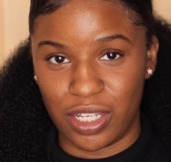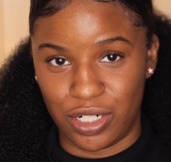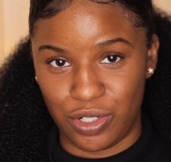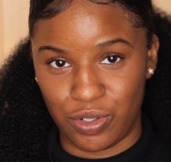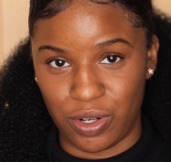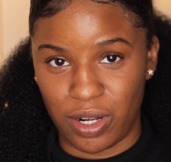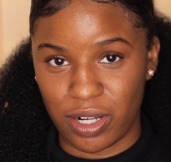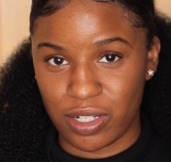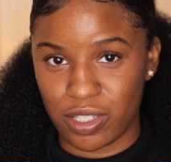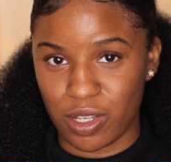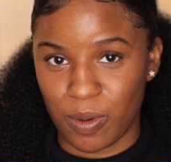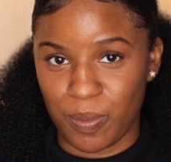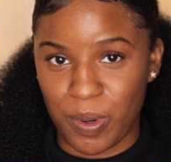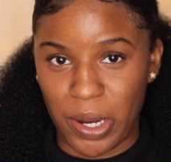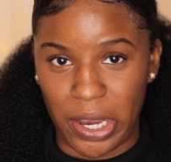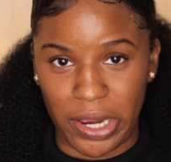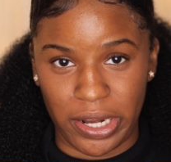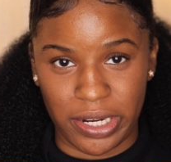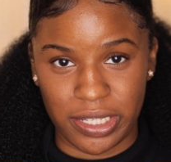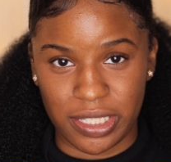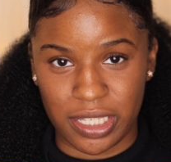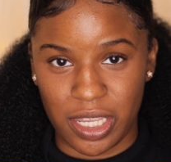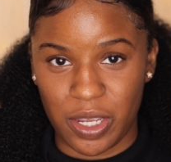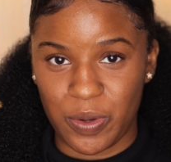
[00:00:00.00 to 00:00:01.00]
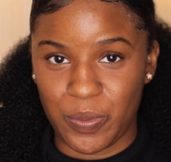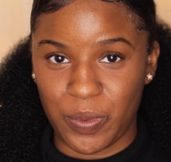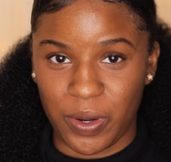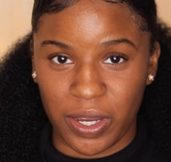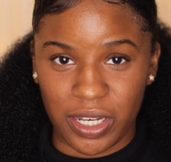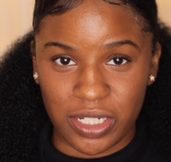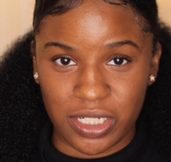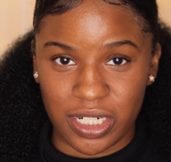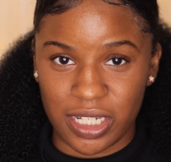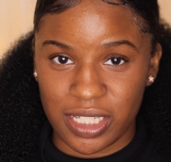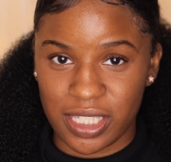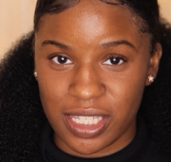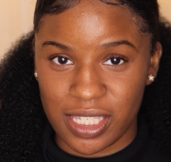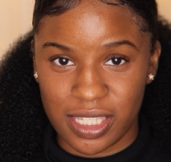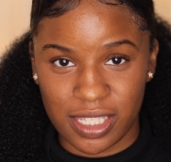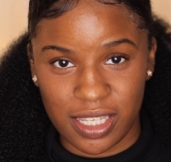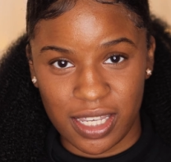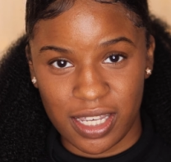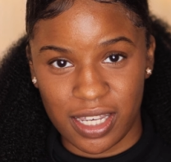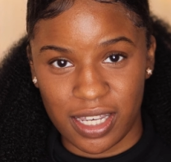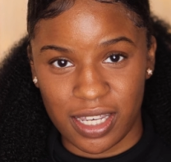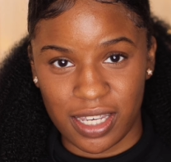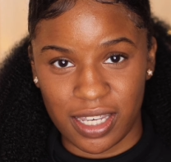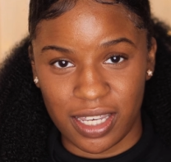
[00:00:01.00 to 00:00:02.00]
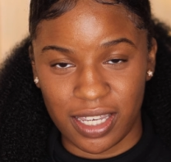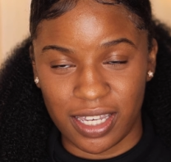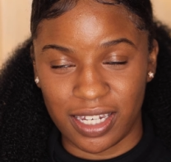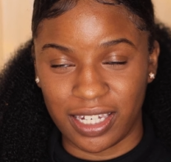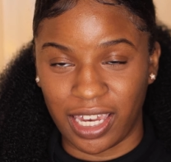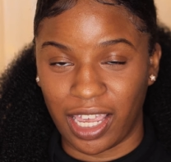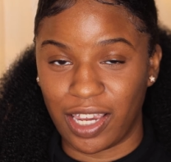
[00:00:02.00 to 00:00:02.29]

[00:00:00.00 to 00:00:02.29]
the drugstore products can work just as good.